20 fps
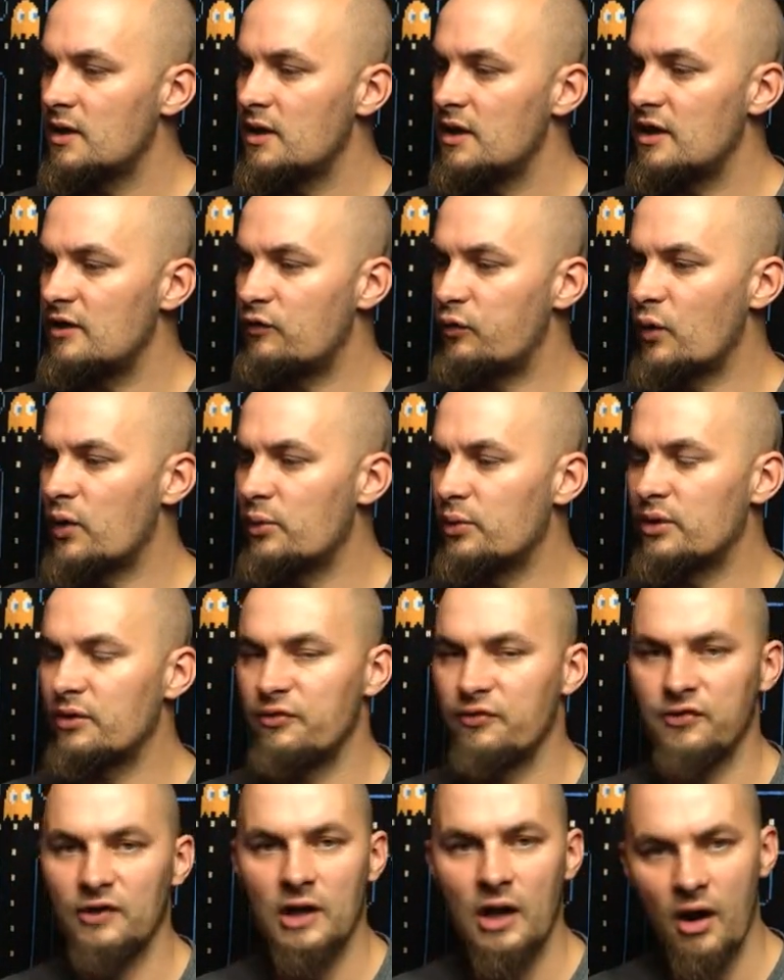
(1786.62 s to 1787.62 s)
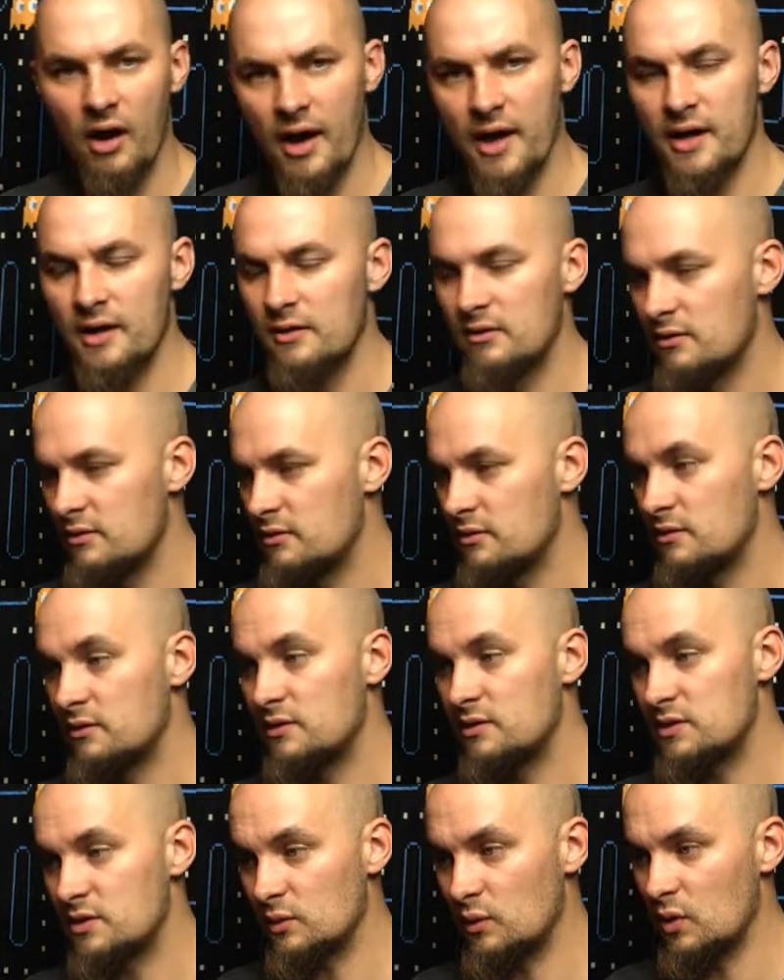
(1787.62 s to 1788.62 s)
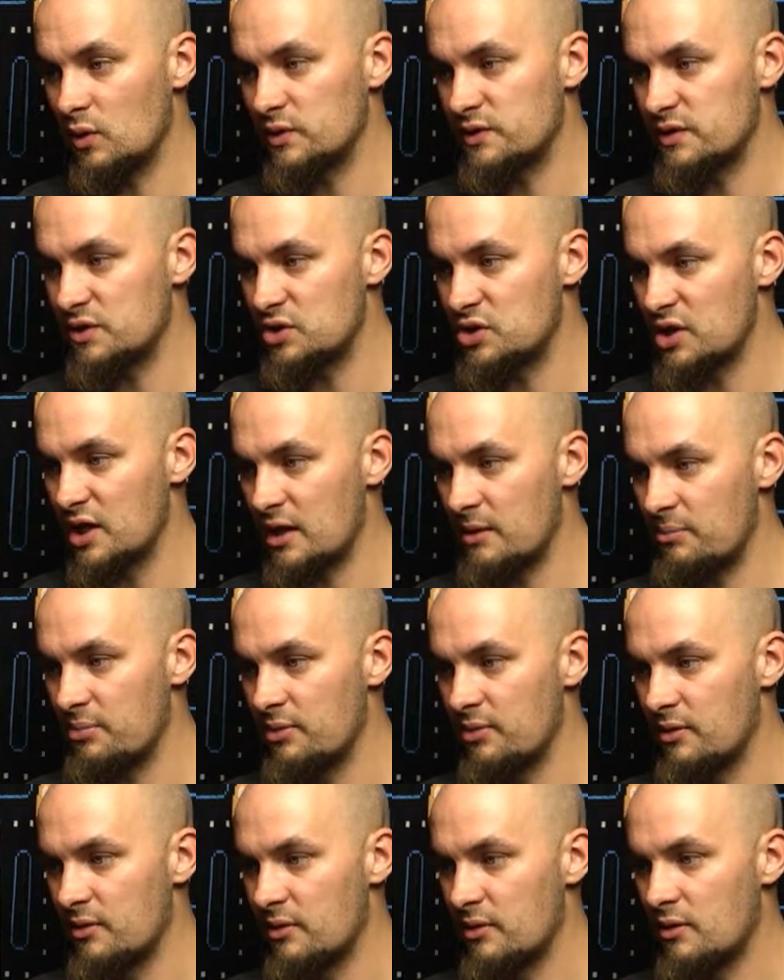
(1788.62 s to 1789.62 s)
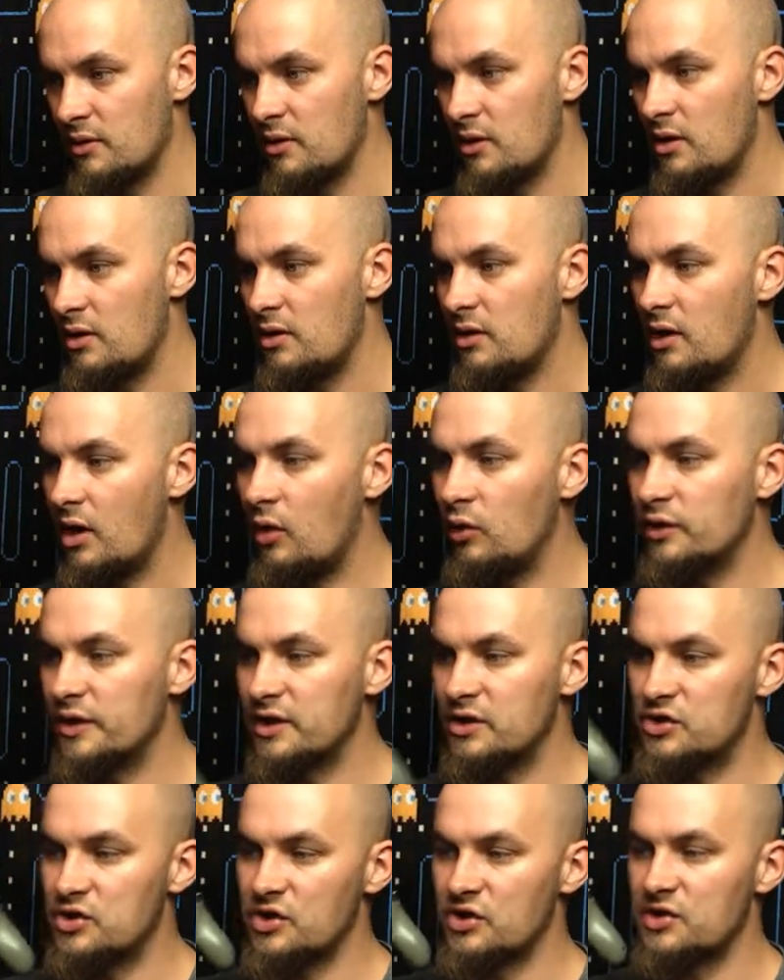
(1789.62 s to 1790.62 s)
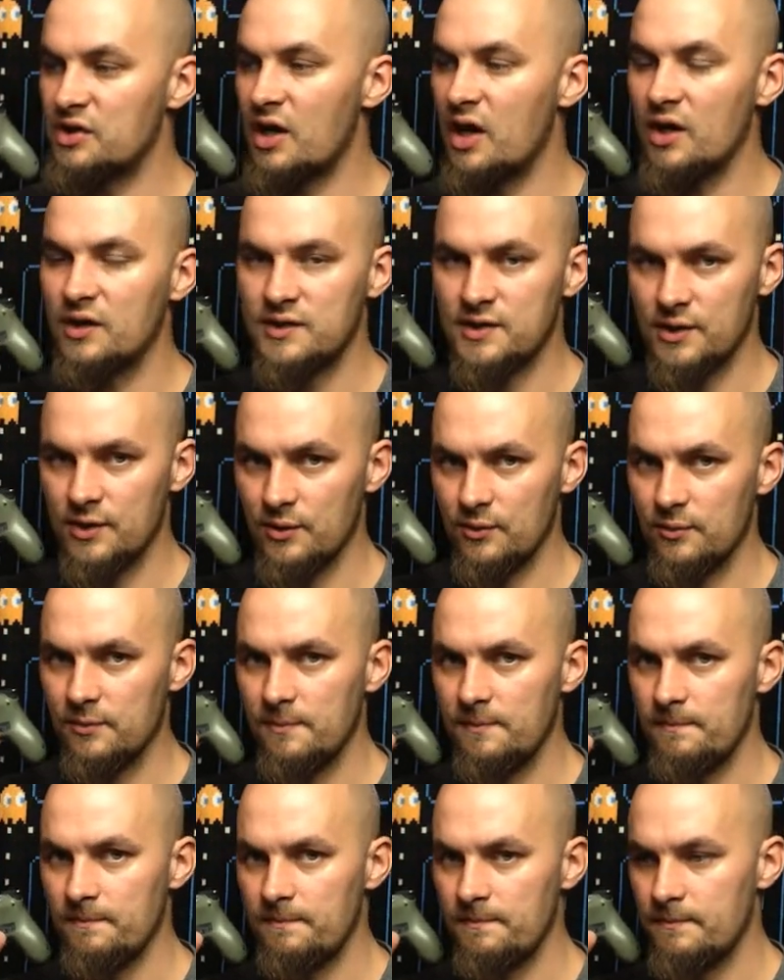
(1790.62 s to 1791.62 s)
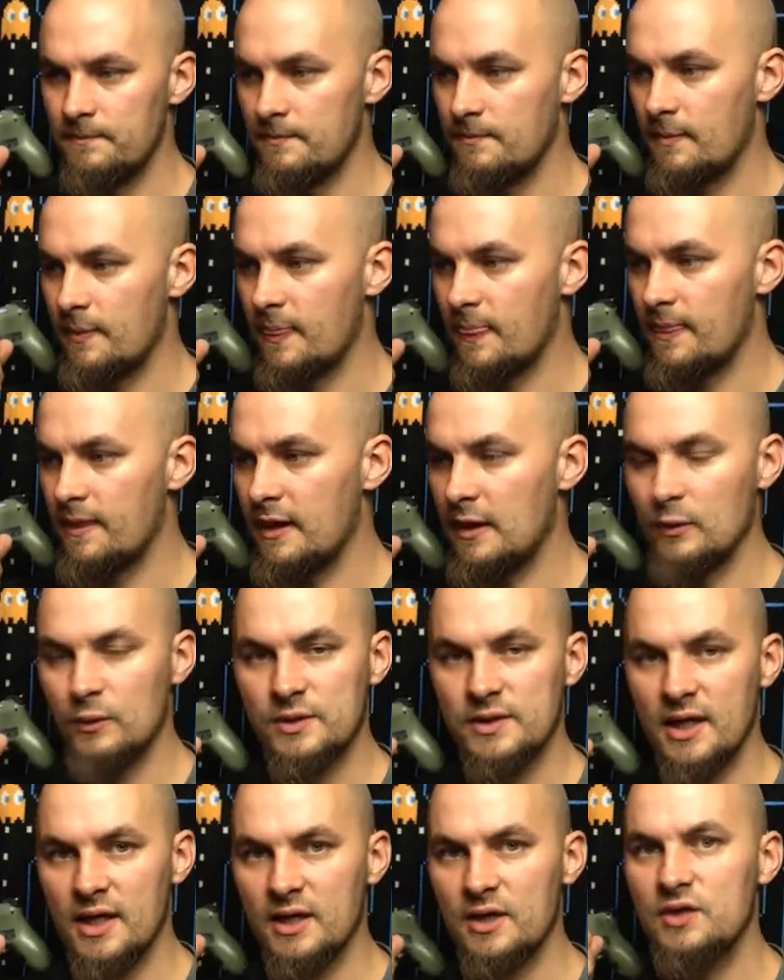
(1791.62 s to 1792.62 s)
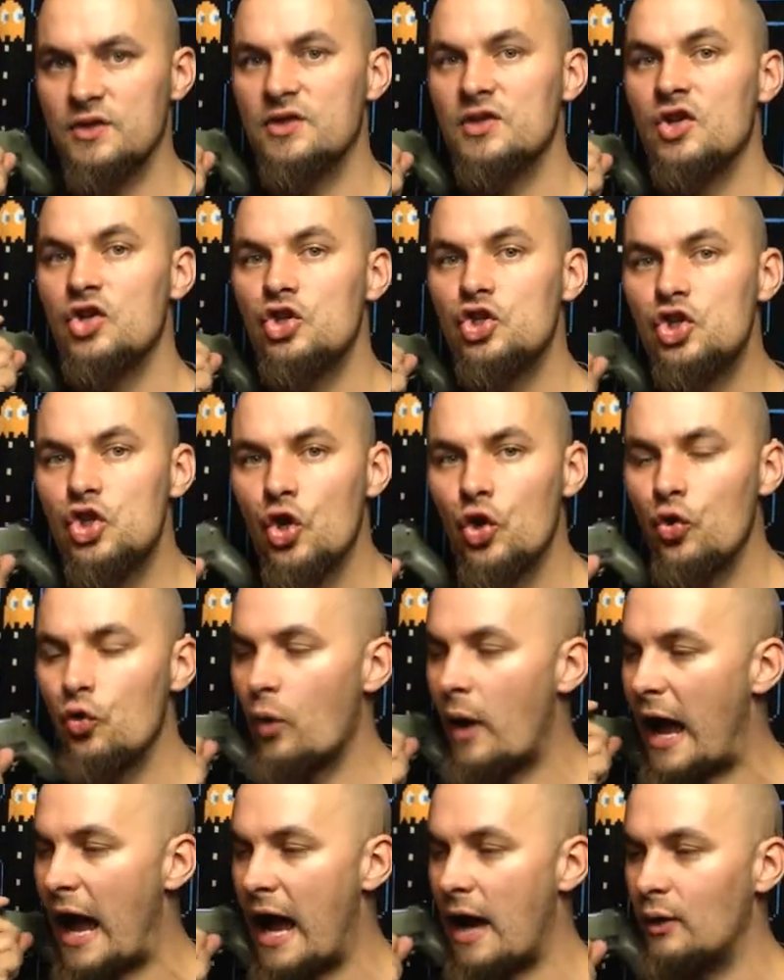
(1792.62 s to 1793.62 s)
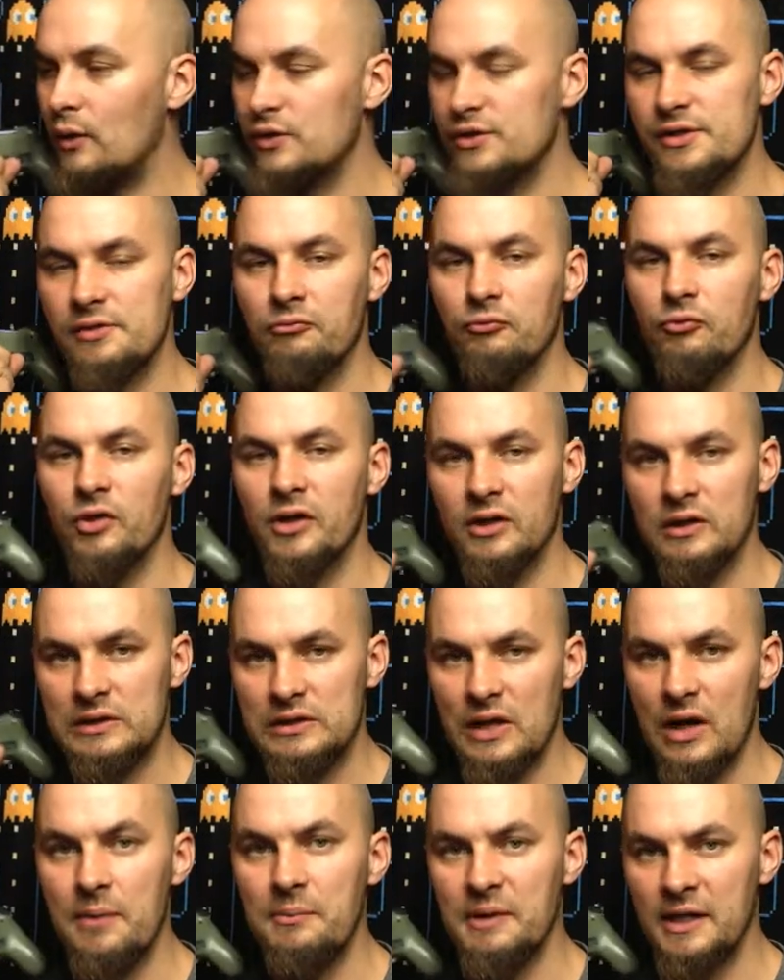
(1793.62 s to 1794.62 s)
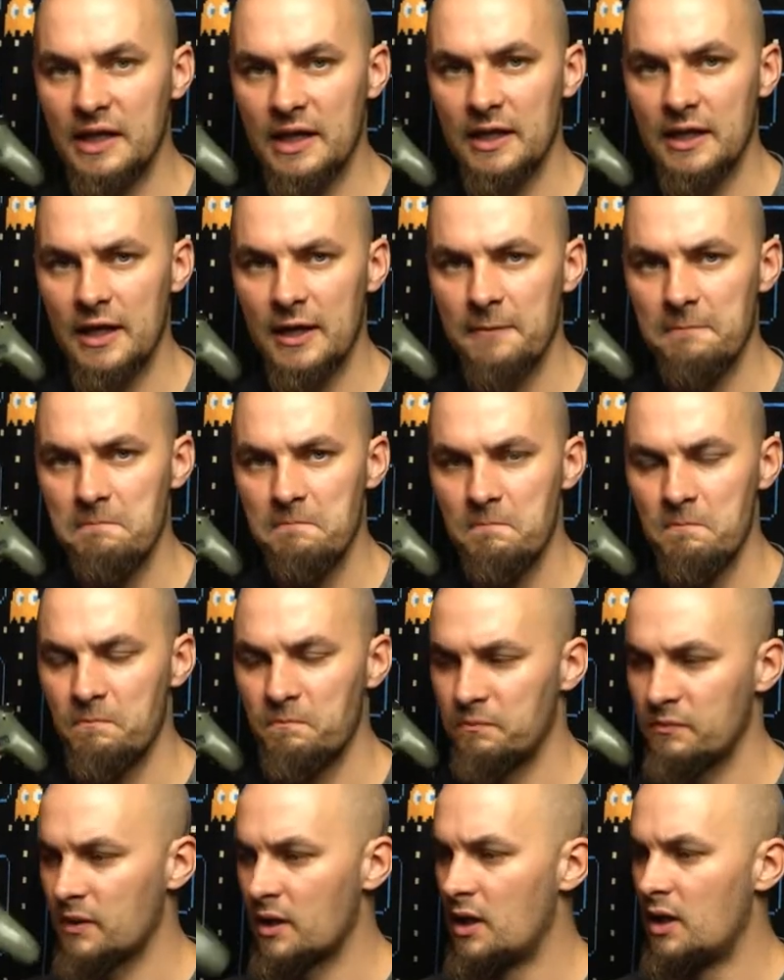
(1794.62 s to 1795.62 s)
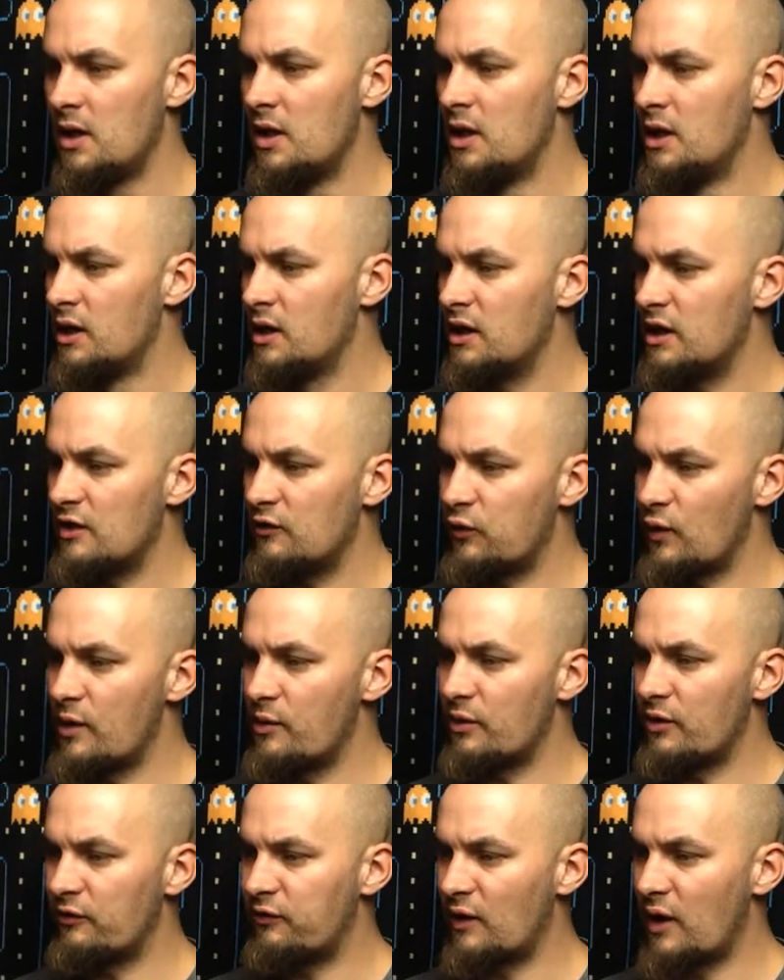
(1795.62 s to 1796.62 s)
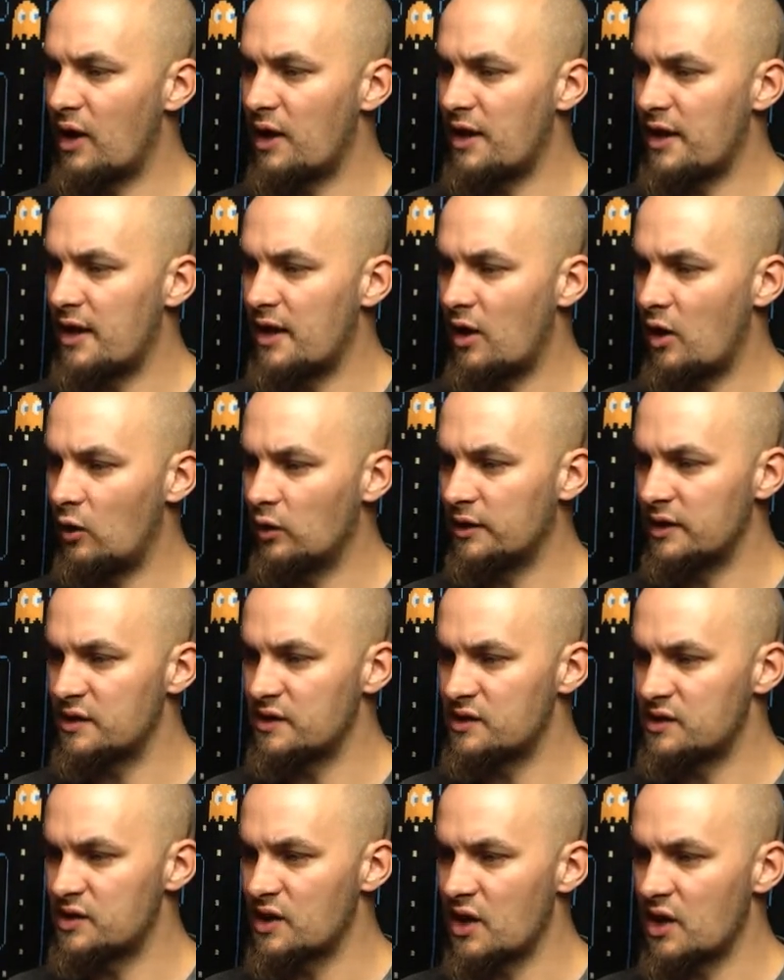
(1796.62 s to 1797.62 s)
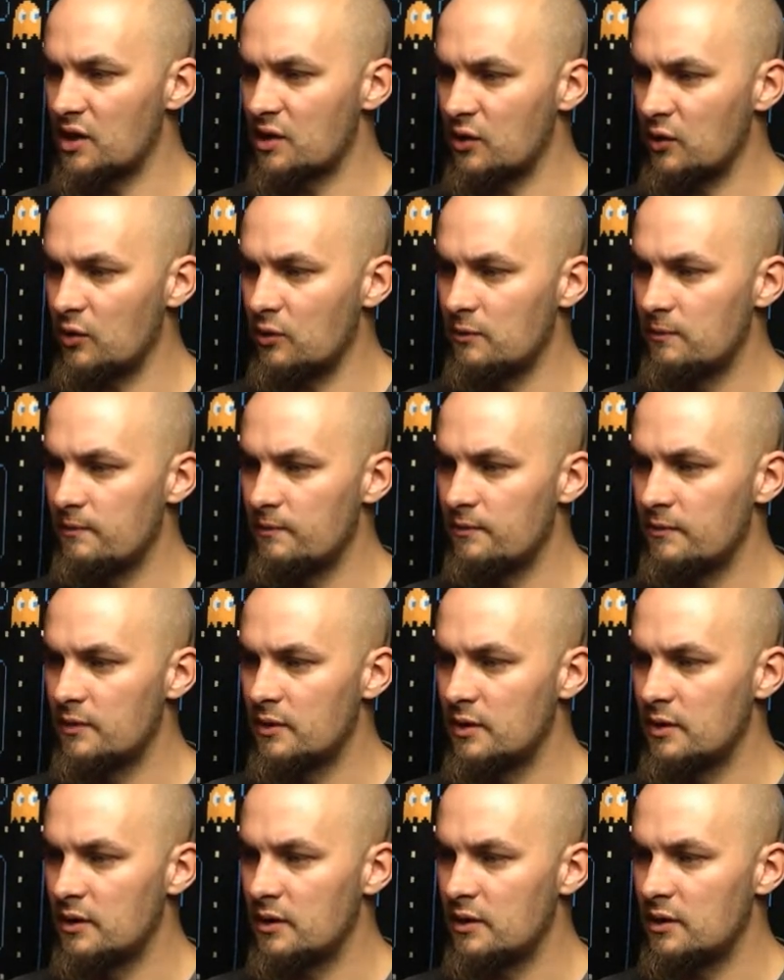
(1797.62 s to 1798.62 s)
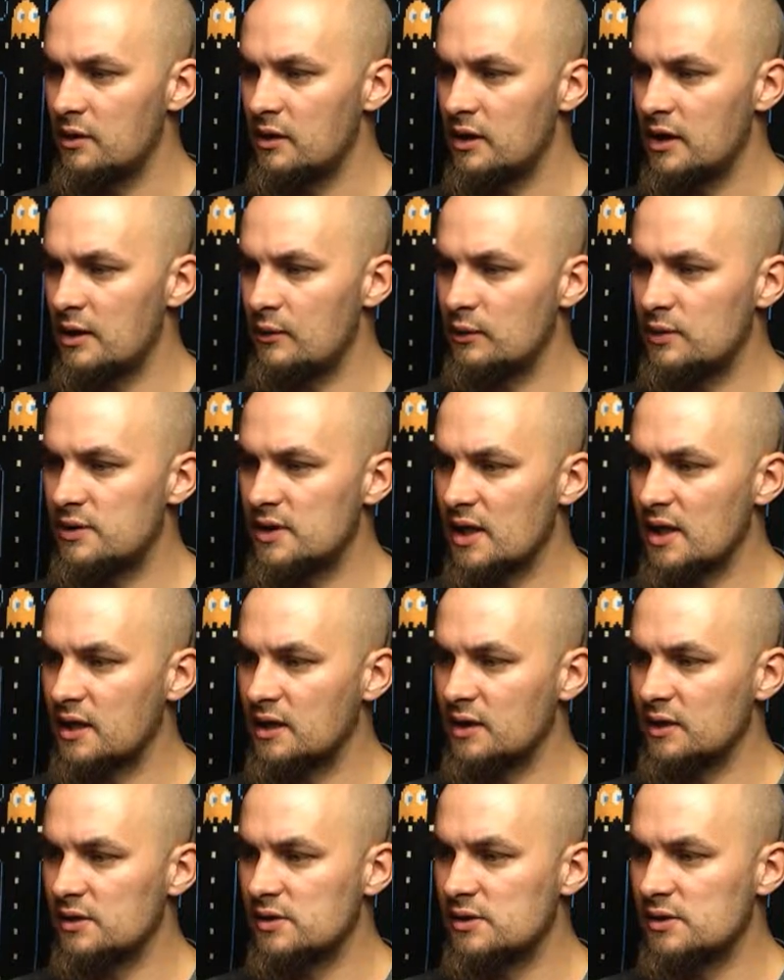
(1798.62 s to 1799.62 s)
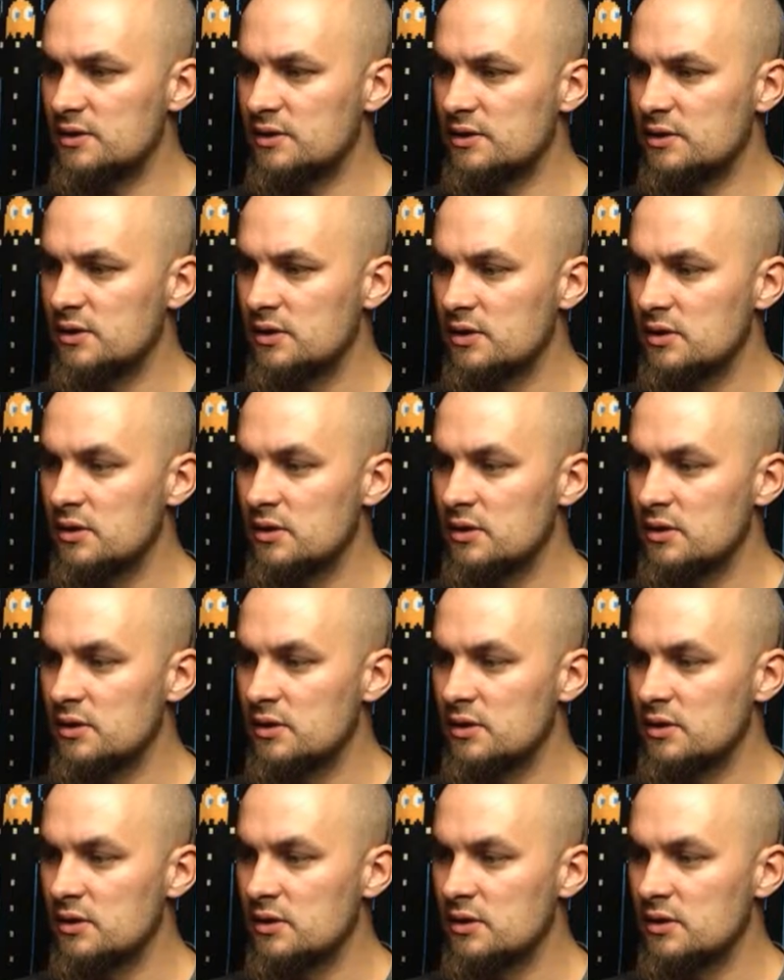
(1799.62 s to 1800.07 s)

If we were to fly towards the ship, holding just R2, it would take us 2 hours in real time to get there. If we were to fly there holding circle, it would take us